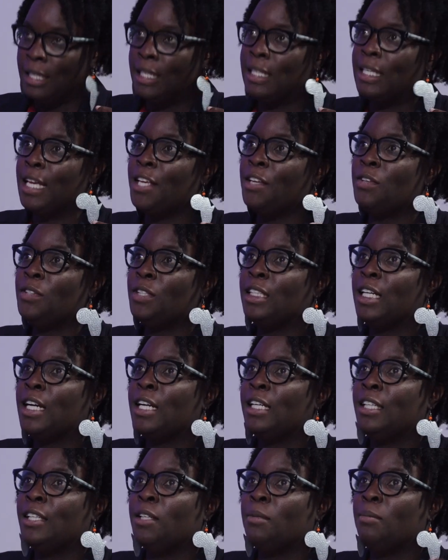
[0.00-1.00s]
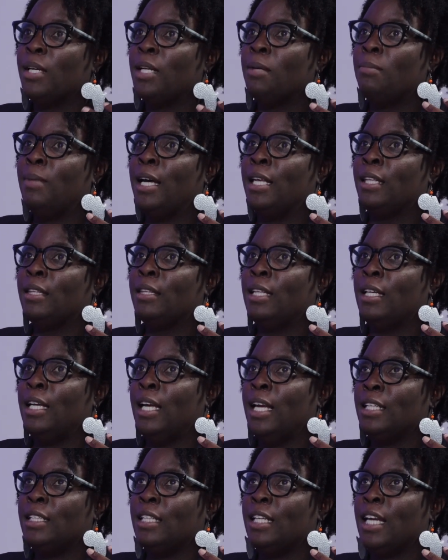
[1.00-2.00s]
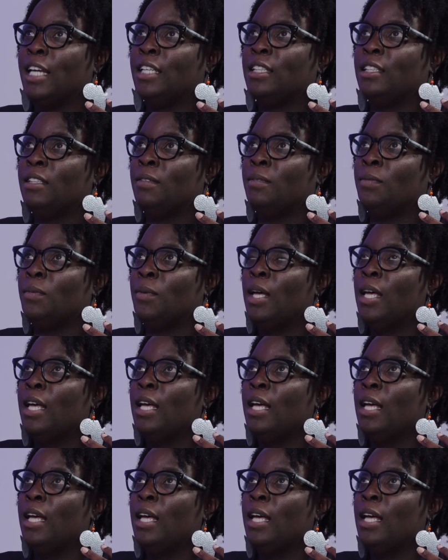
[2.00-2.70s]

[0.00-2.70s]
can you share a little bit about the education of,